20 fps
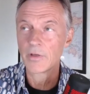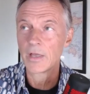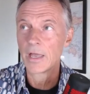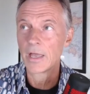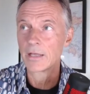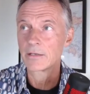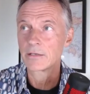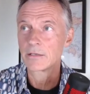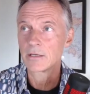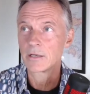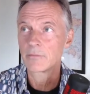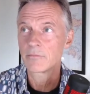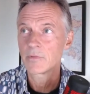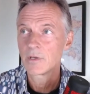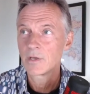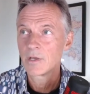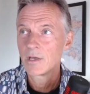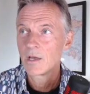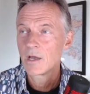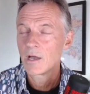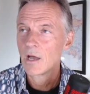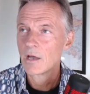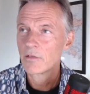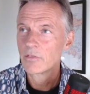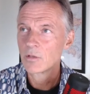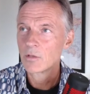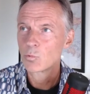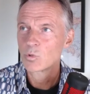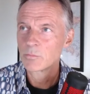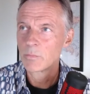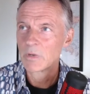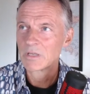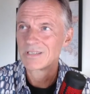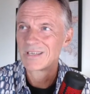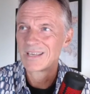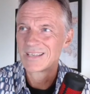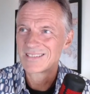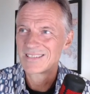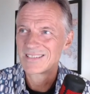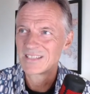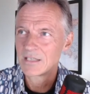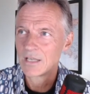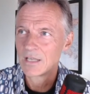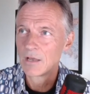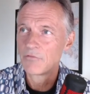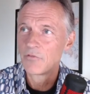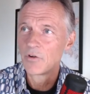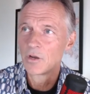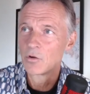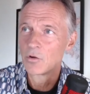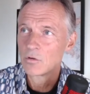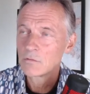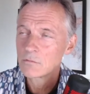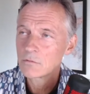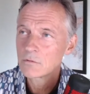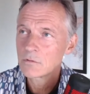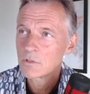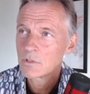And I think it was Matias Di Stefano,